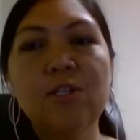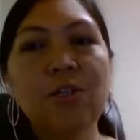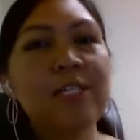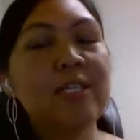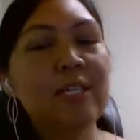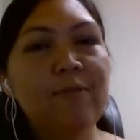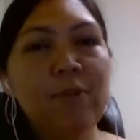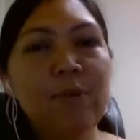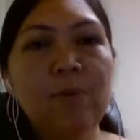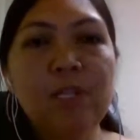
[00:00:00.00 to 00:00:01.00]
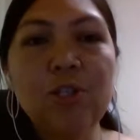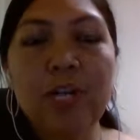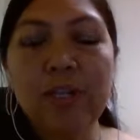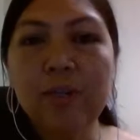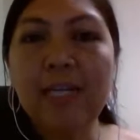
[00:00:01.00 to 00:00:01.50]
Just to give you a
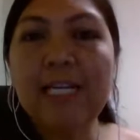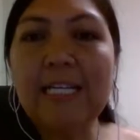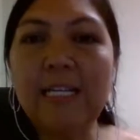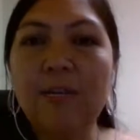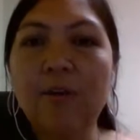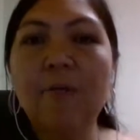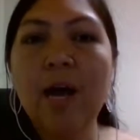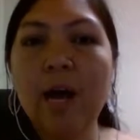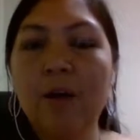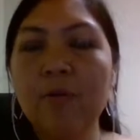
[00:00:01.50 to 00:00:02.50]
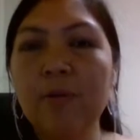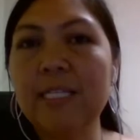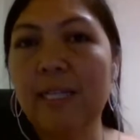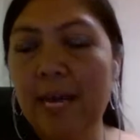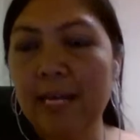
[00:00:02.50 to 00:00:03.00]
general idea of how
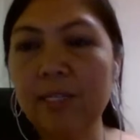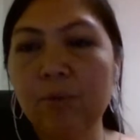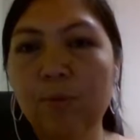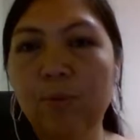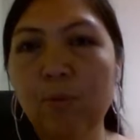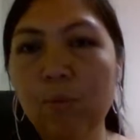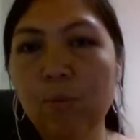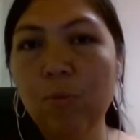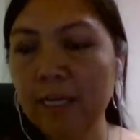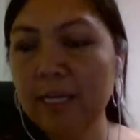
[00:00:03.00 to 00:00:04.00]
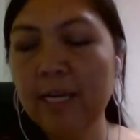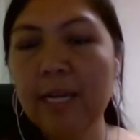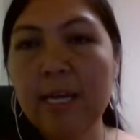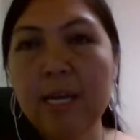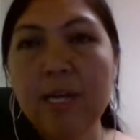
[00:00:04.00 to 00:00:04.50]
this class will work,
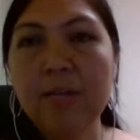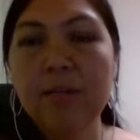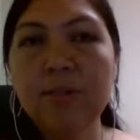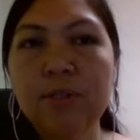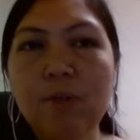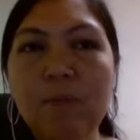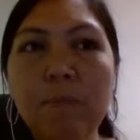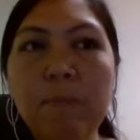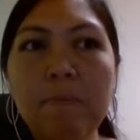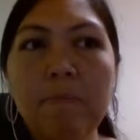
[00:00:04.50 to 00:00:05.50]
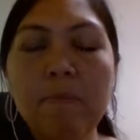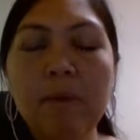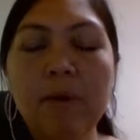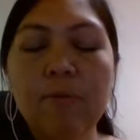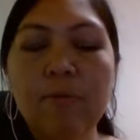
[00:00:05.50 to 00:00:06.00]
so
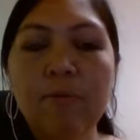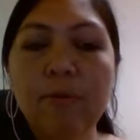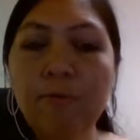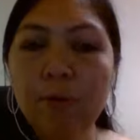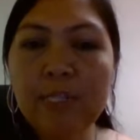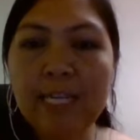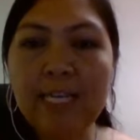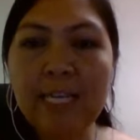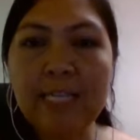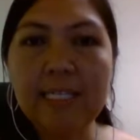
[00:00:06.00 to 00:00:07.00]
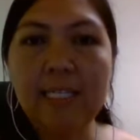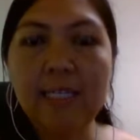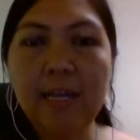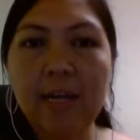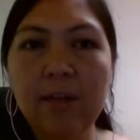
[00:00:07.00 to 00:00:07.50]
the first thing is
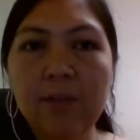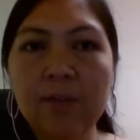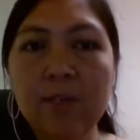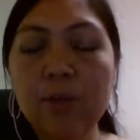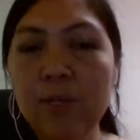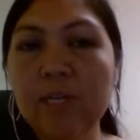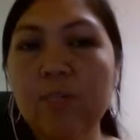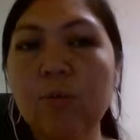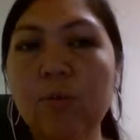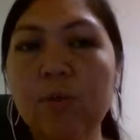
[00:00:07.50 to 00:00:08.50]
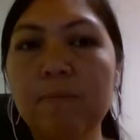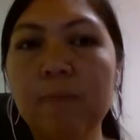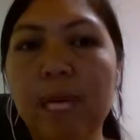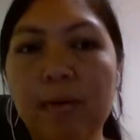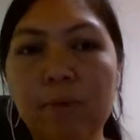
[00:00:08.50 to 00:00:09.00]
the students would
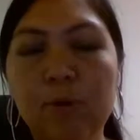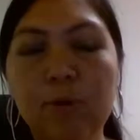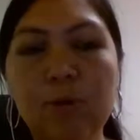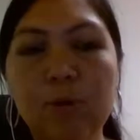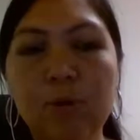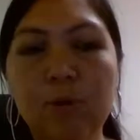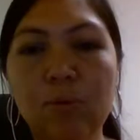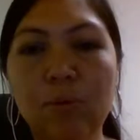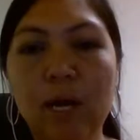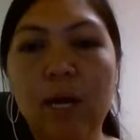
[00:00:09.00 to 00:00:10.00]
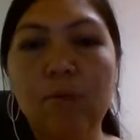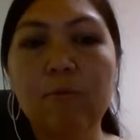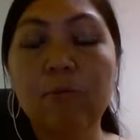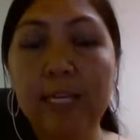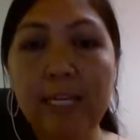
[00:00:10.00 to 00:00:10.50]
be able to
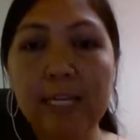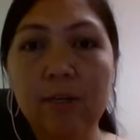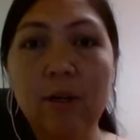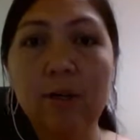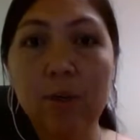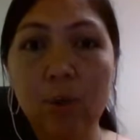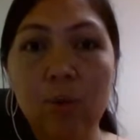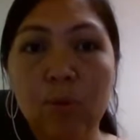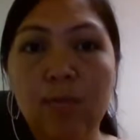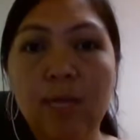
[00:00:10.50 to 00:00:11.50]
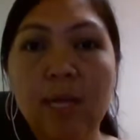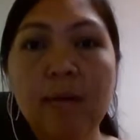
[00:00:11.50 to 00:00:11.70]
read on their own